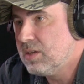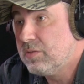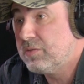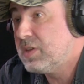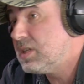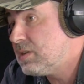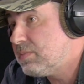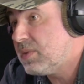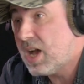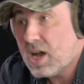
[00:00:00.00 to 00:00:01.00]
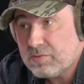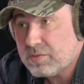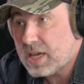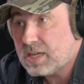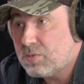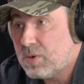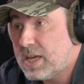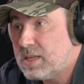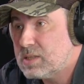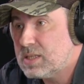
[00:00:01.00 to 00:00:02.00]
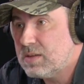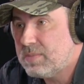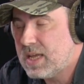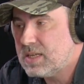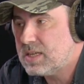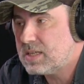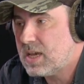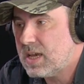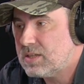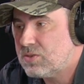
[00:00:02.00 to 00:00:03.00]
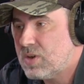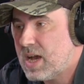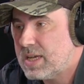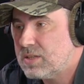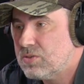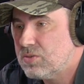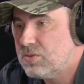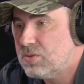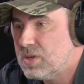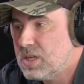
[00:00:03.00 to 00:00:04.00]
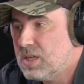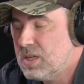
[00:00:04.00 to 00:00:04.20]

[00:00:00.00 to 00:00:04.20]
film, love, anyway, cinematic, and trying to,